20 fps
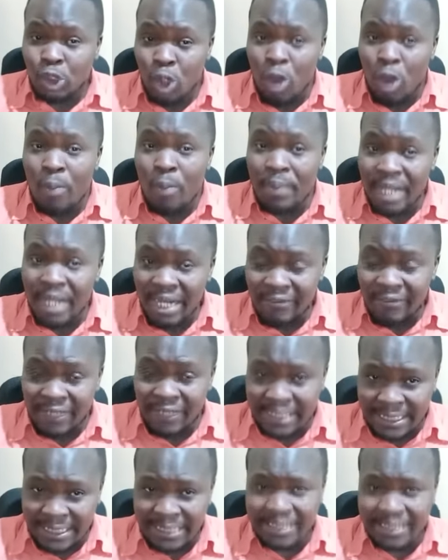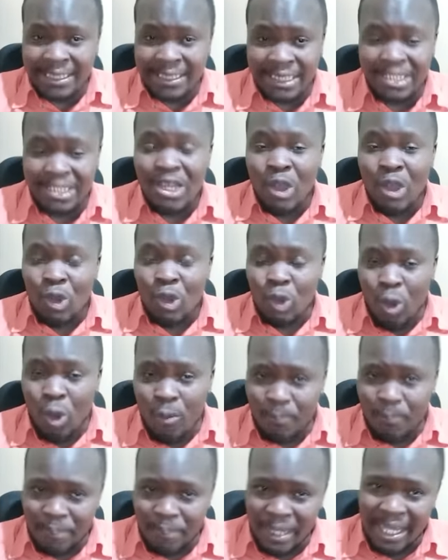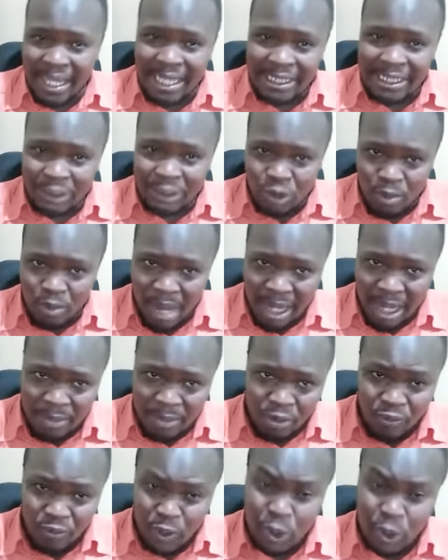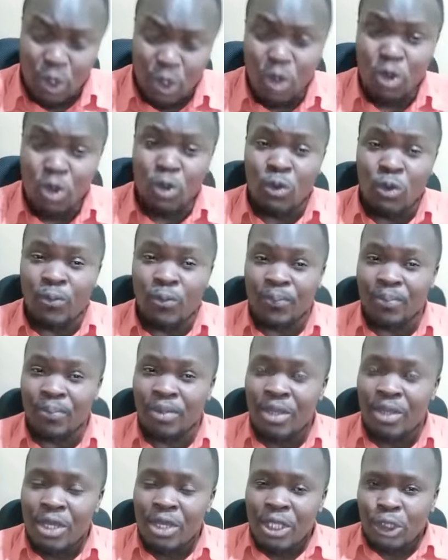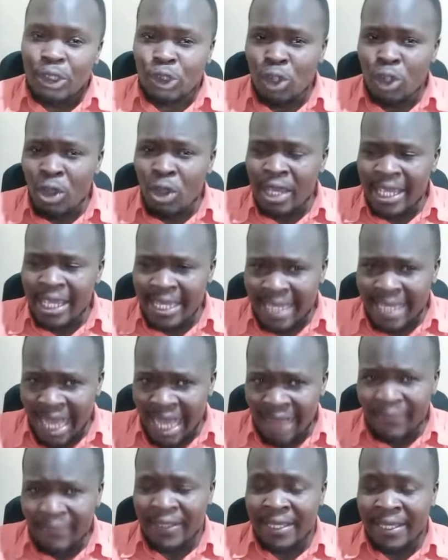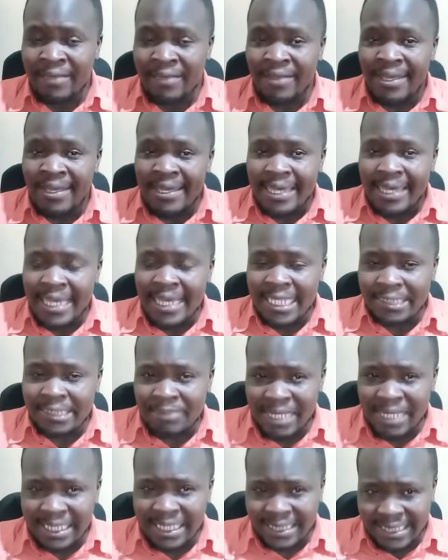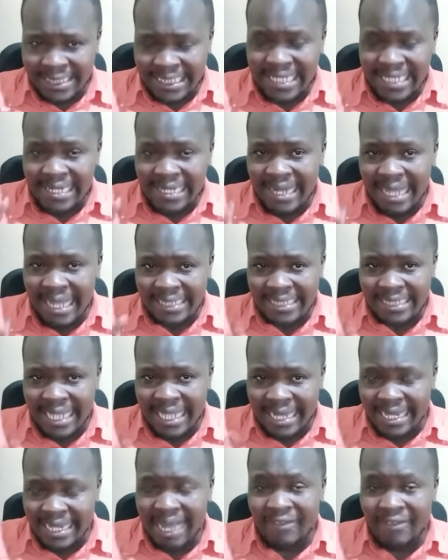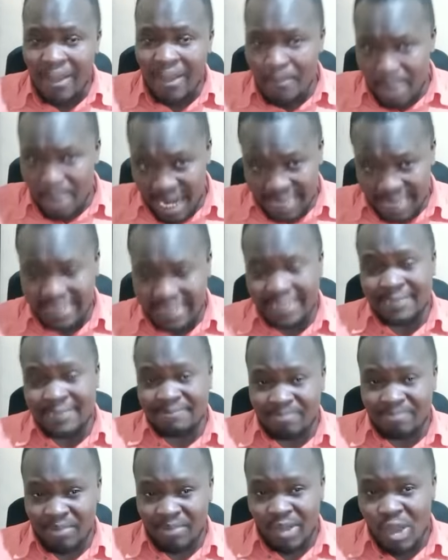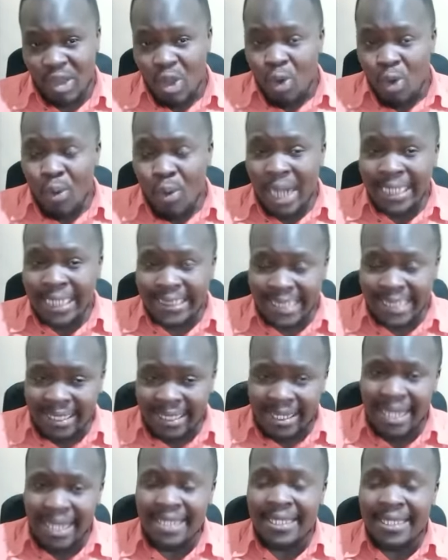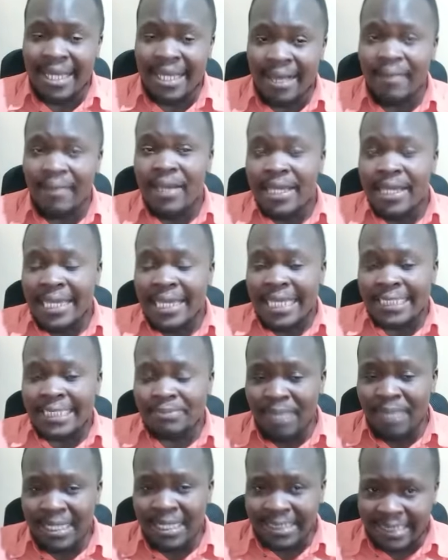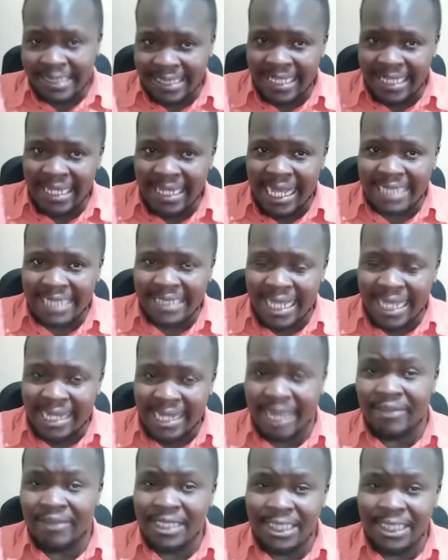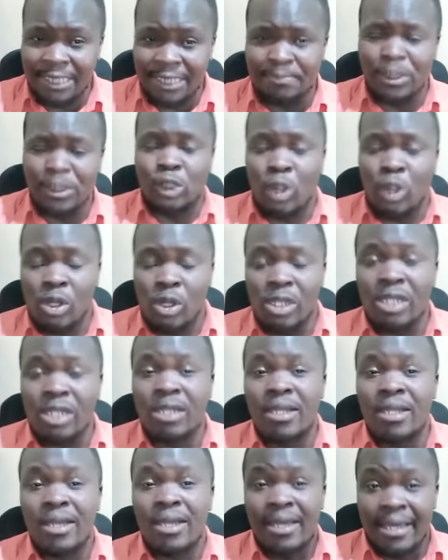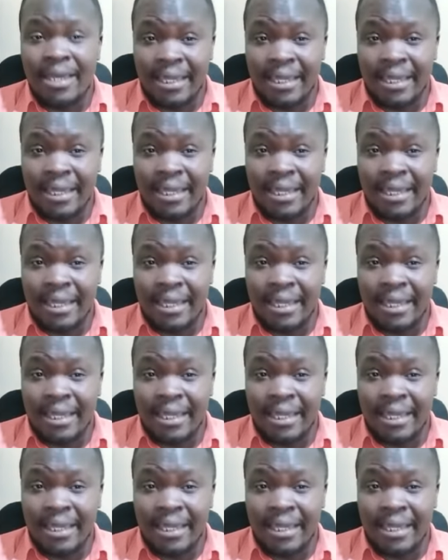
job in the city compared to Mike Mbuvi Sonko. So Igathe is being seen as another body, while Sakaja is being seen as another typical